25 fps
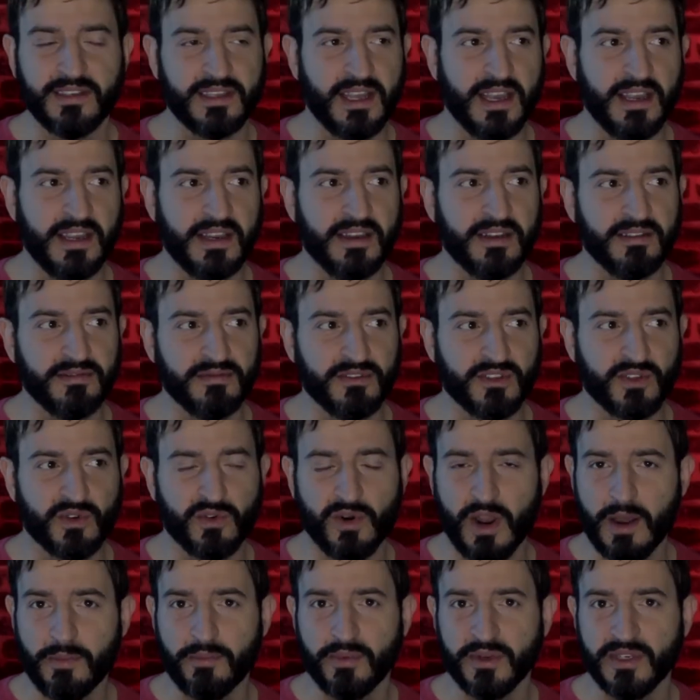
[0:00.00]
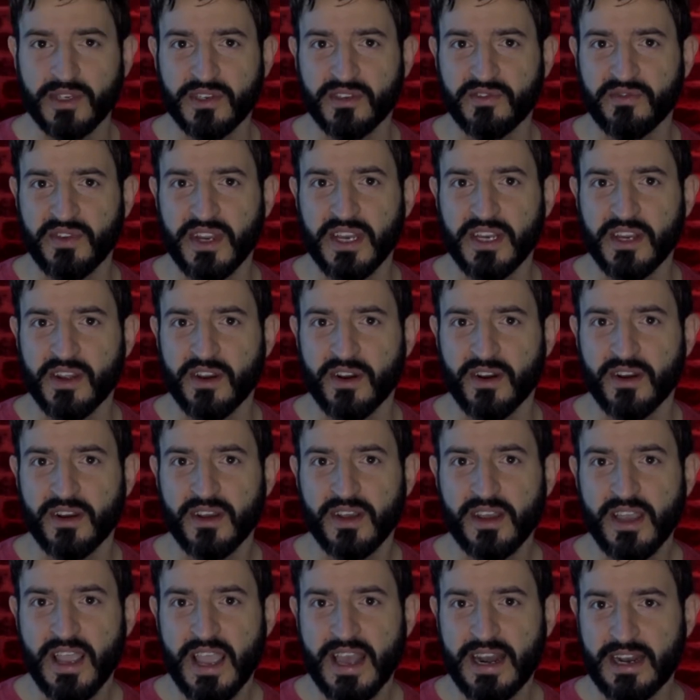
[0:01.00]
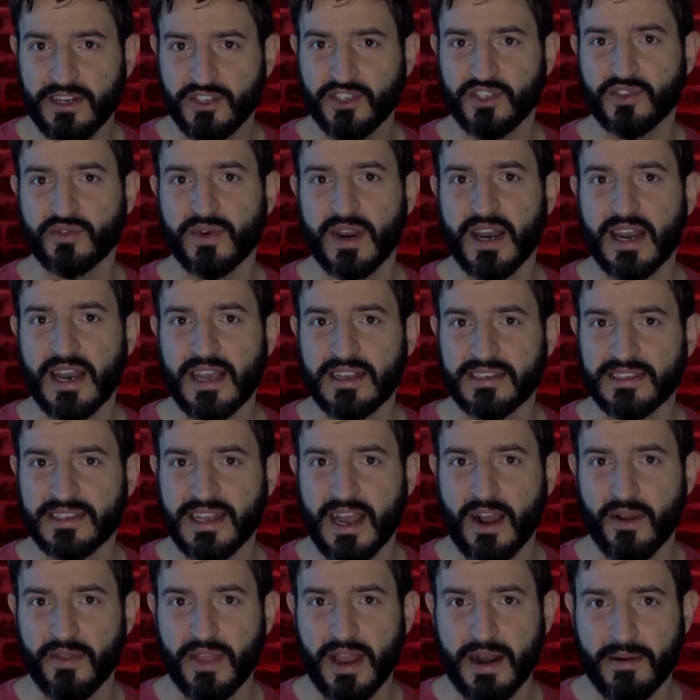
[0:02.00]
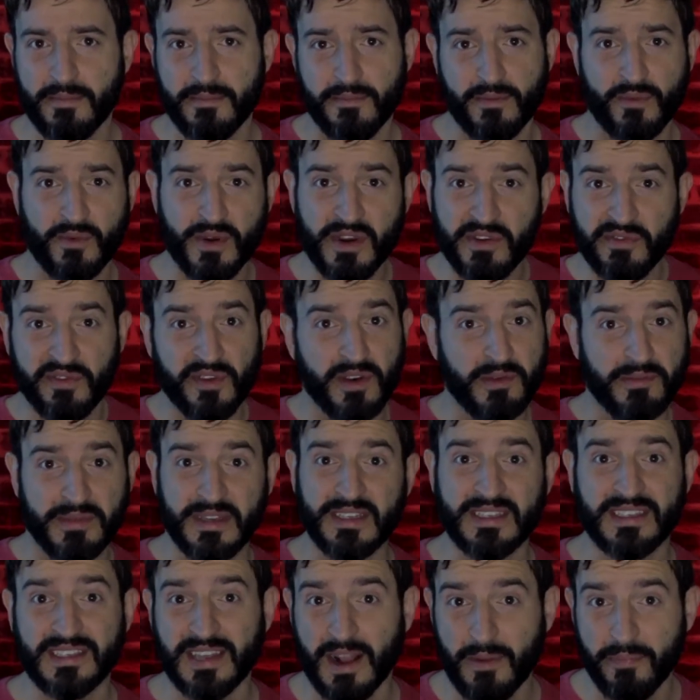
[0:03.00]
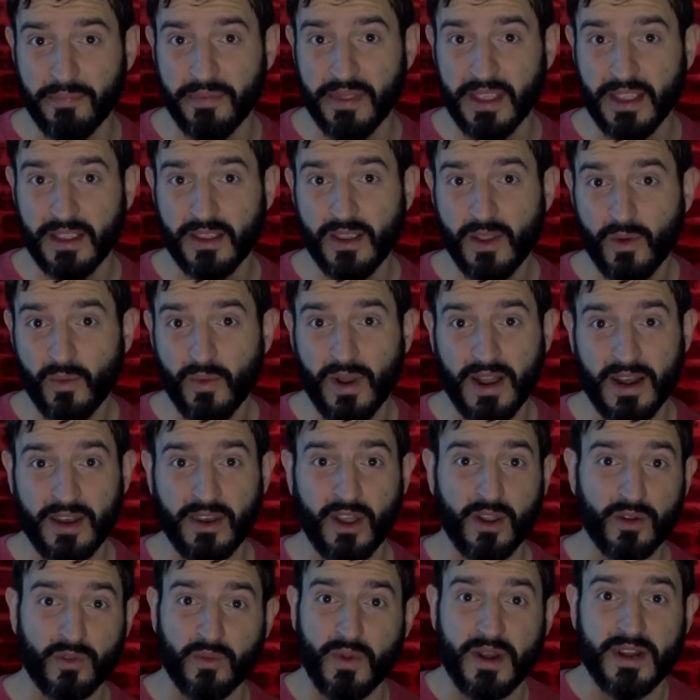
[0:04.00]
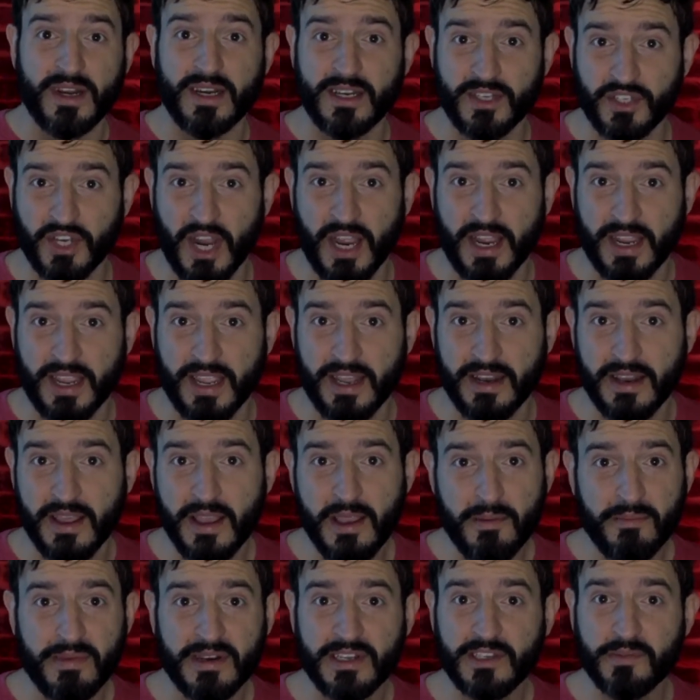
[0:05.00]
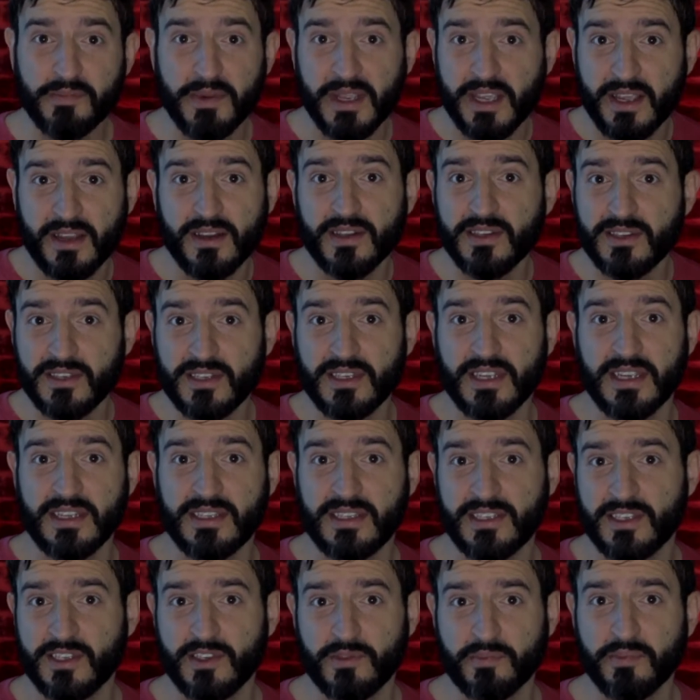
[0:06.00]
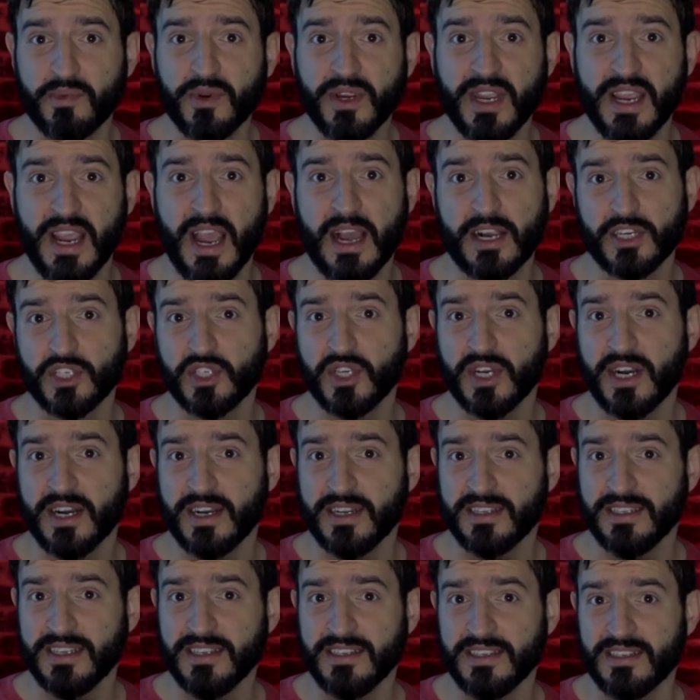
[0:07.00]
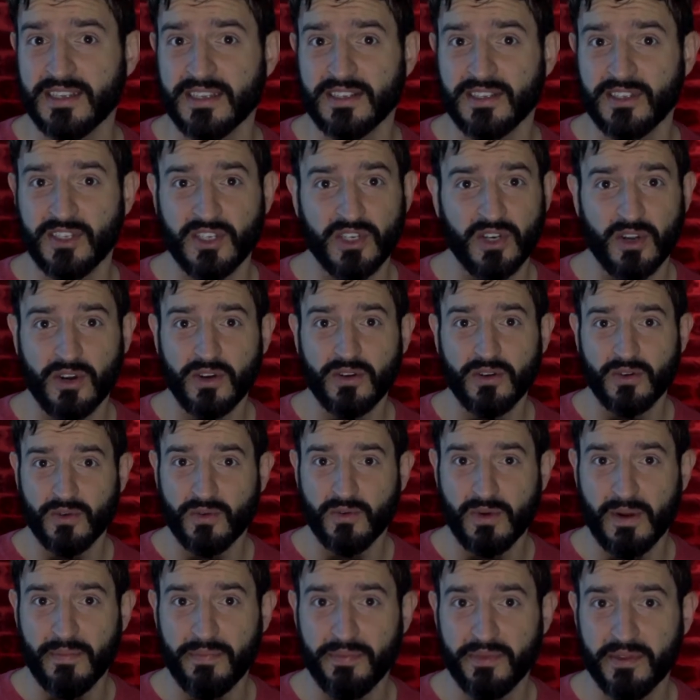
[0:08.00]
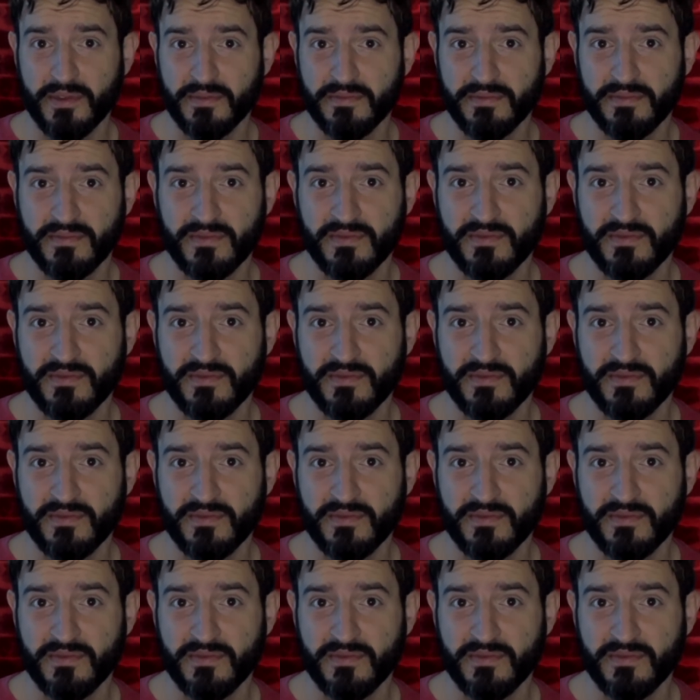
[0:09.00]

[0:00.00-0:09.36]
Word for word: I screw up with this video and I just realized now that I'm refilming something while not wearing a jacket, but it's because it's spooky action at a distance, you know, quantum